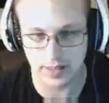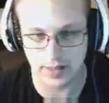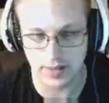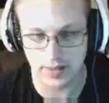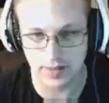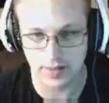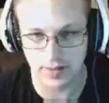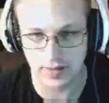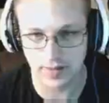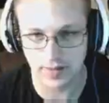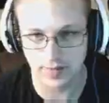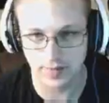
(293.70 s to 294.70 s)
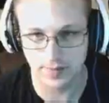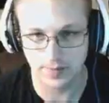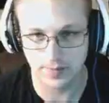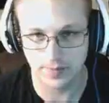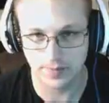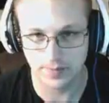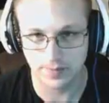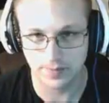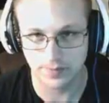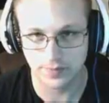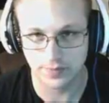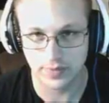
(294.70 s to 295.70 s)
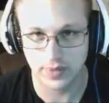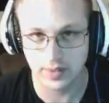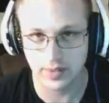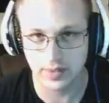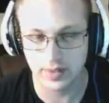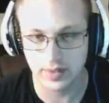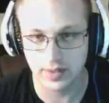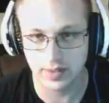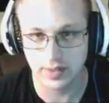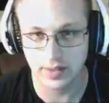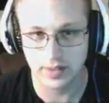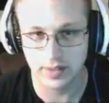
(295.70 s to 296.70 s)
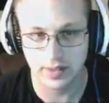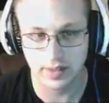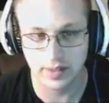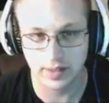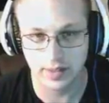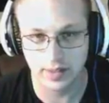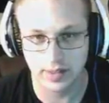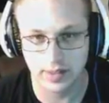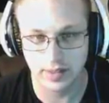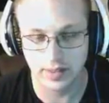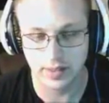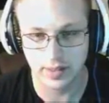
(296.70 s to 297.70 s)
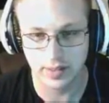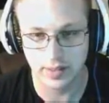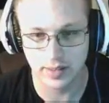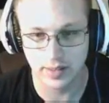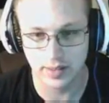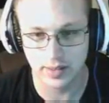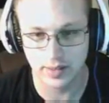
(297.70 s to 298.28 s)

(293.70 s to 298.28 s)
Nothing is said.